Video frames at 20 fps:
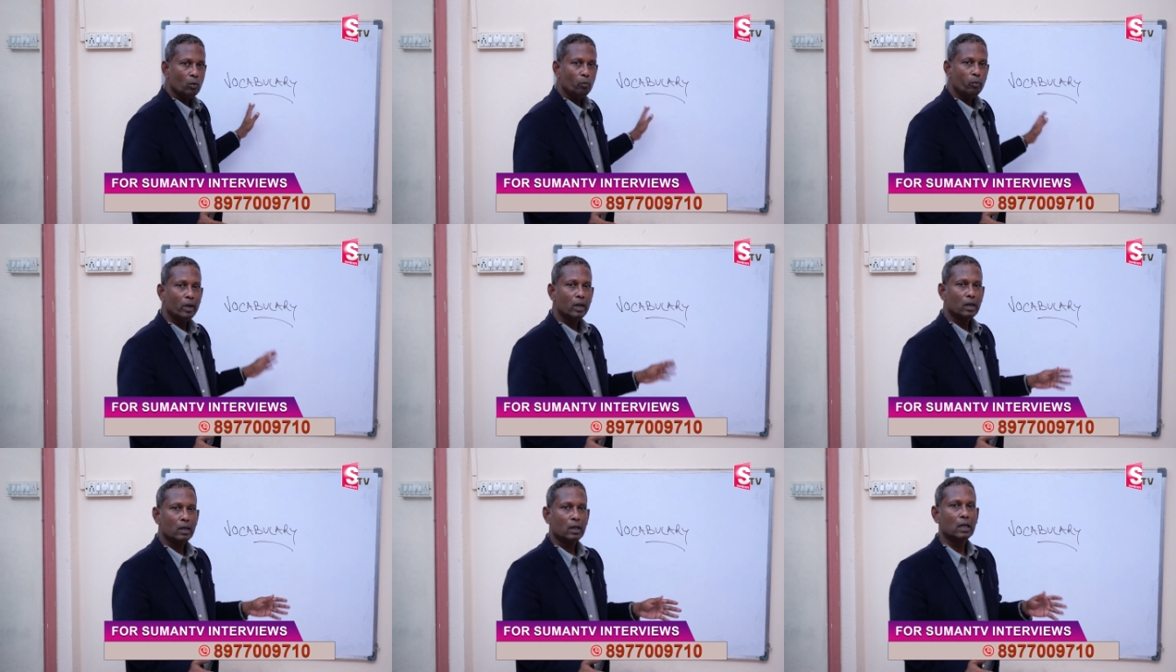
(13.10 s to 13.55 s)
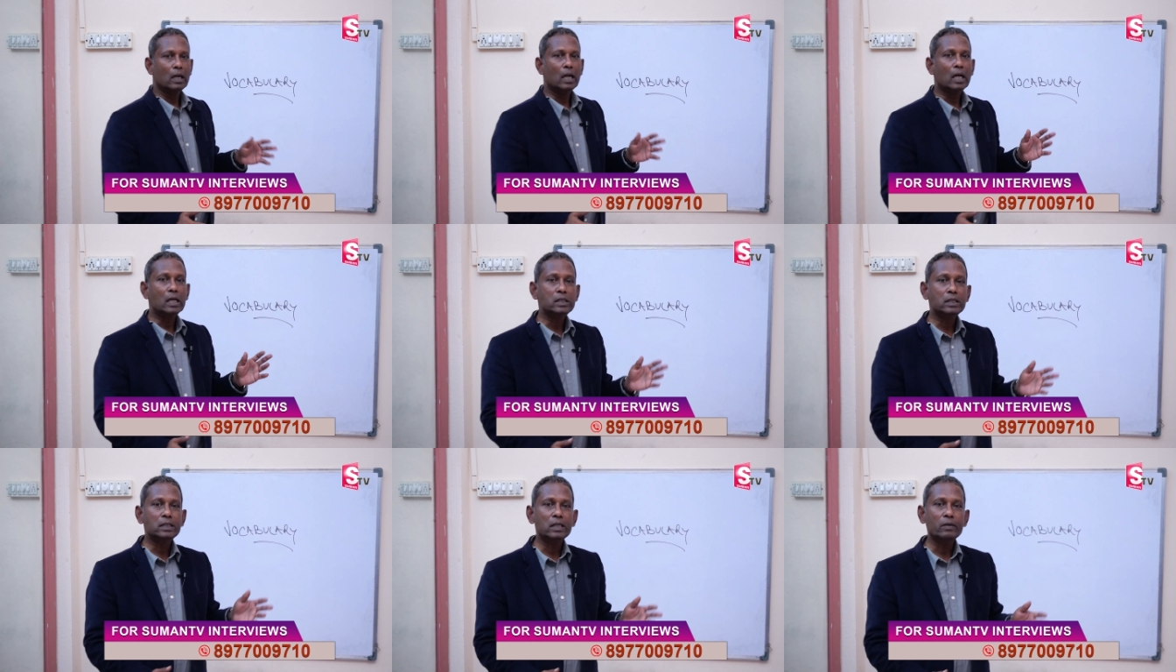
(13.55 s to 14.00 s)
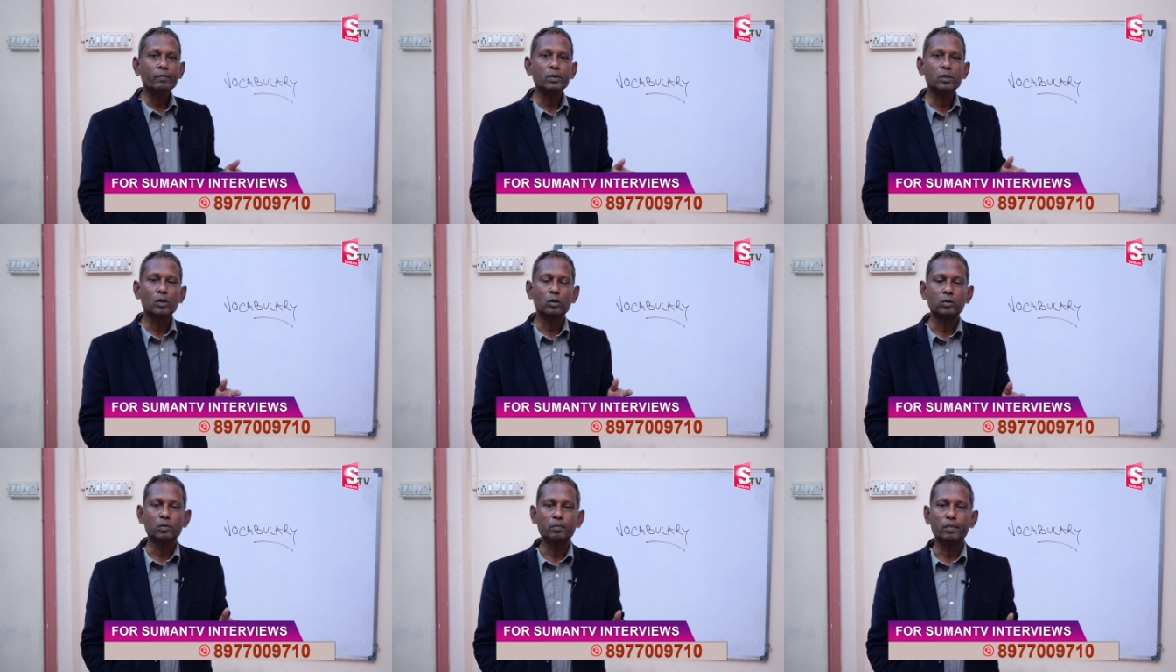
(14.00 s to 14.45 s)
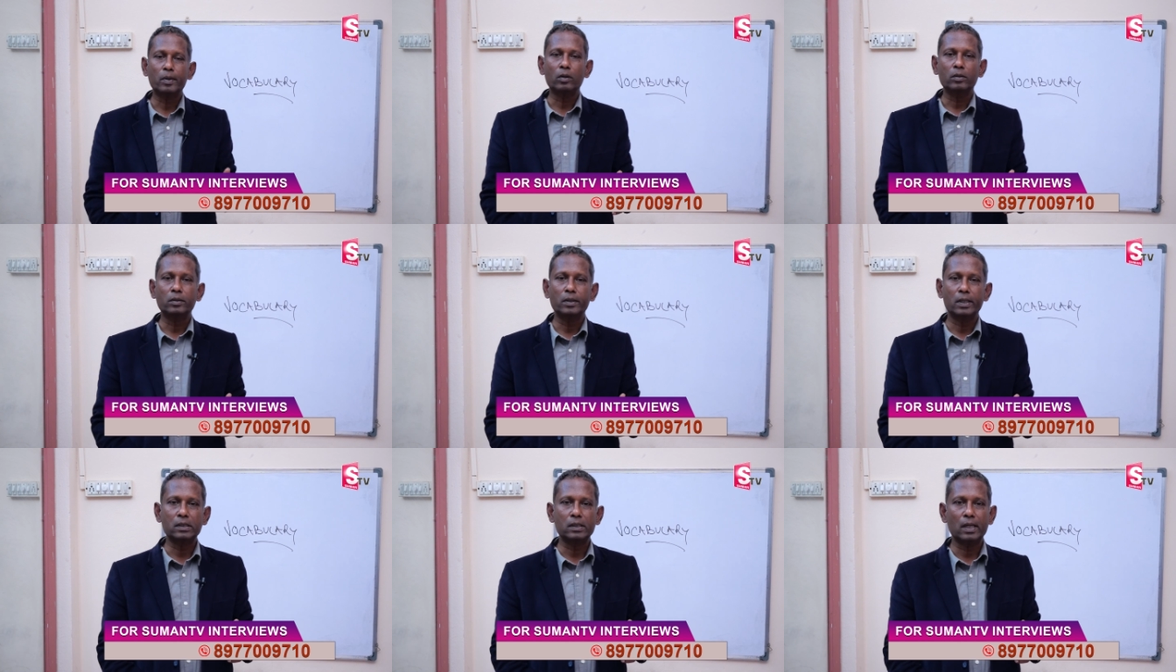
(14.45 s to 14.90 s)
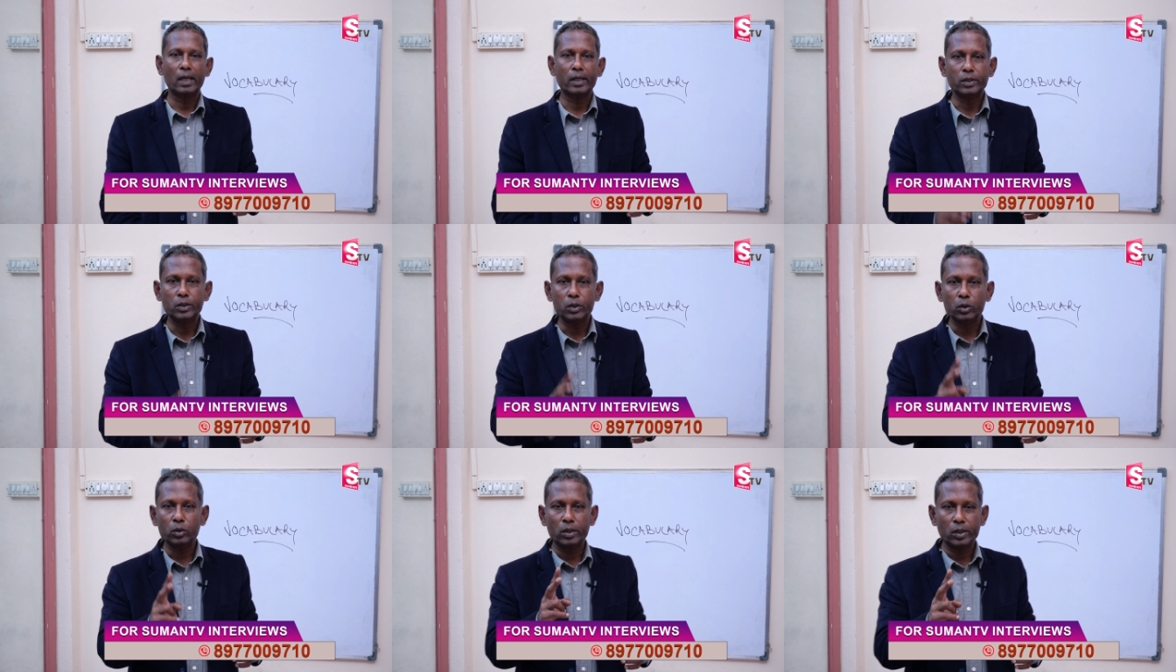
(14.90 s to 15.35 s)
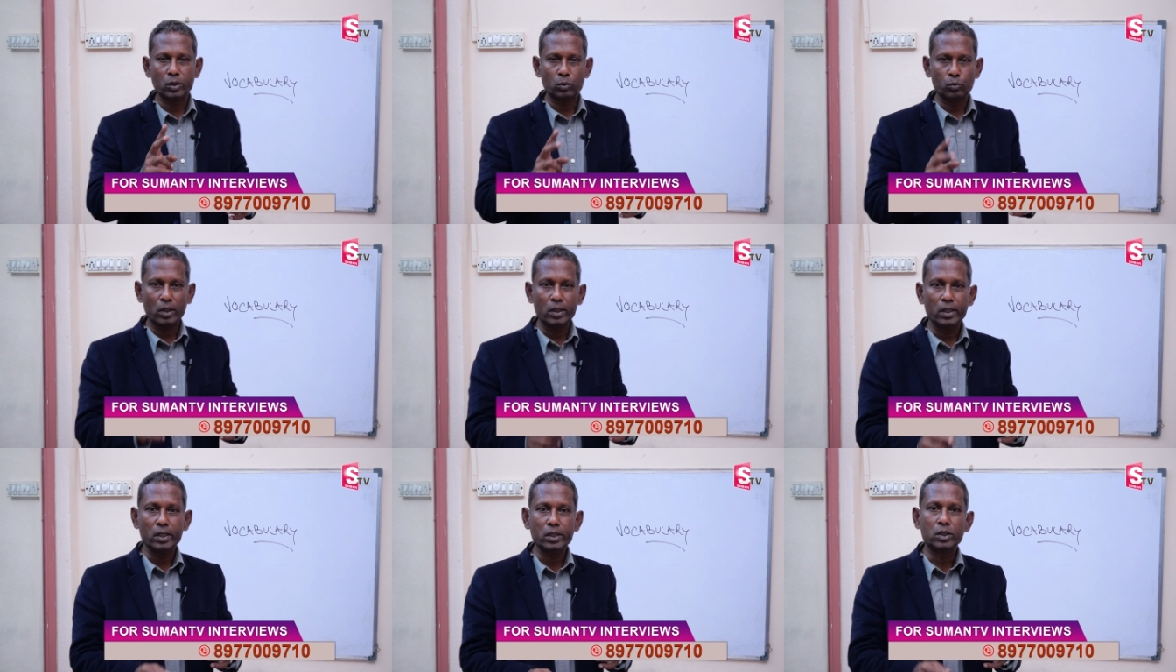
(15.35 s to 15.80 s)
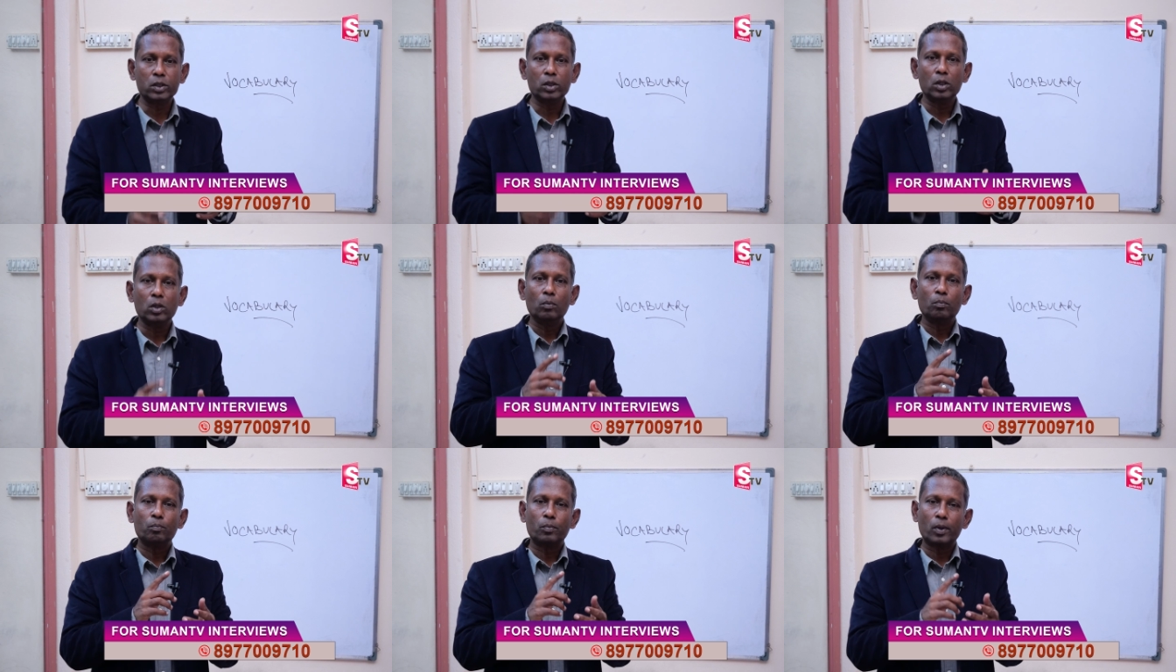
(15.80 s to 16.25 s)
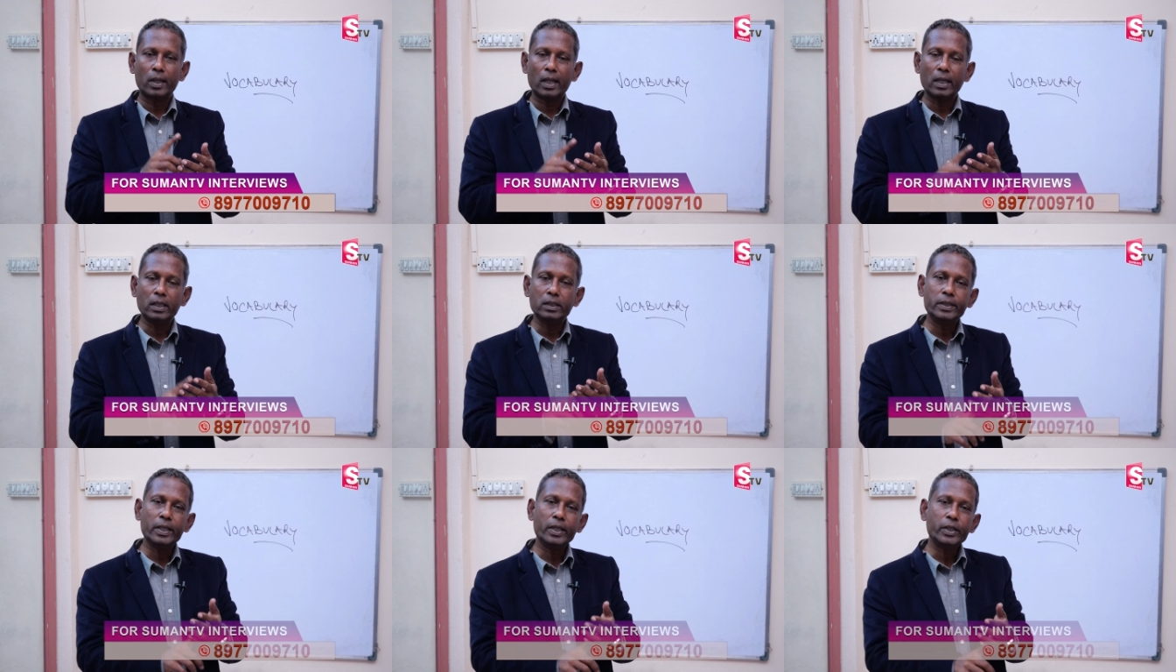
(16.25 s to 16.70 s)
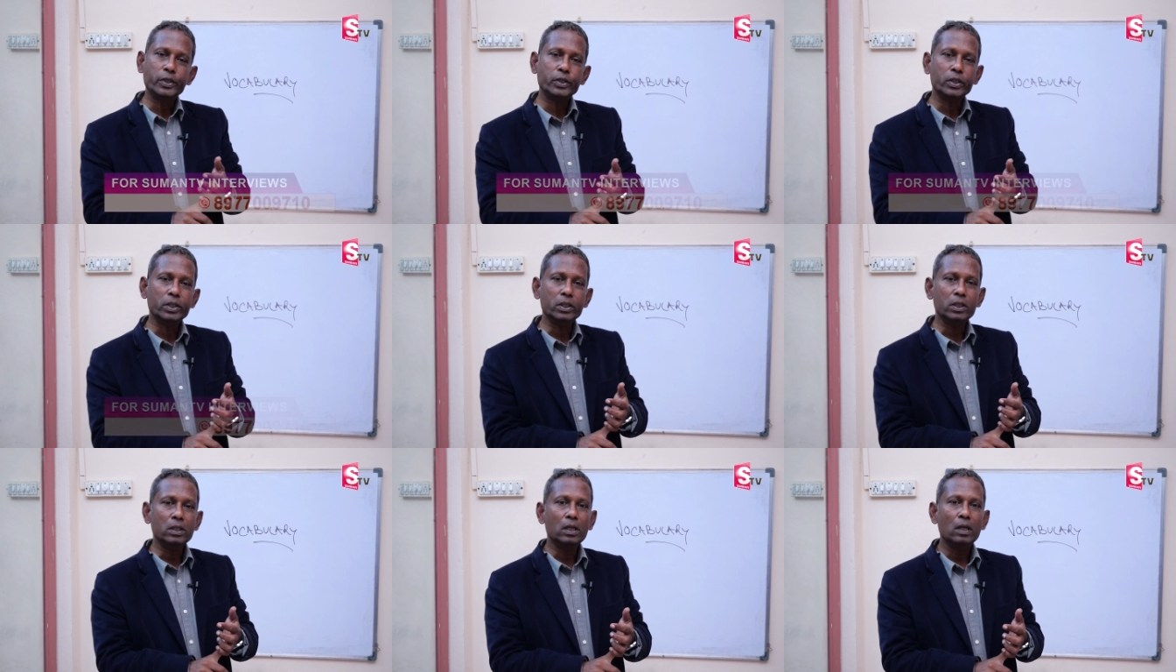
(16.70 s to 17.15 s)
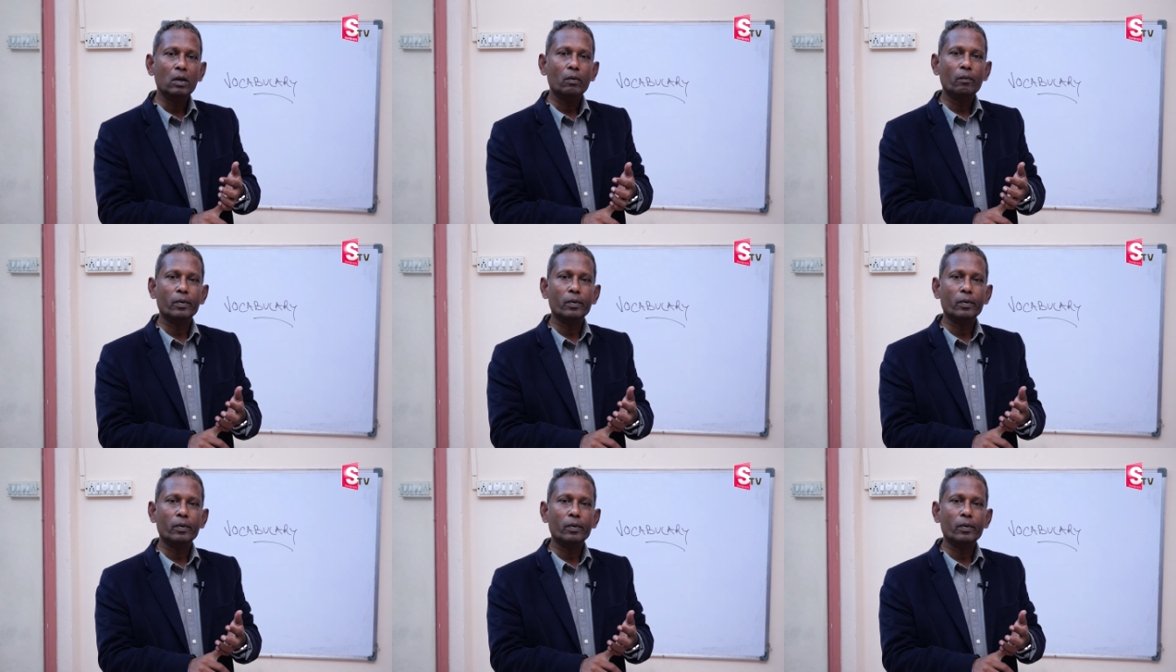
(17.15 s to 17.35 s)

Well, last time we talked about things like two things. One is pronunciation.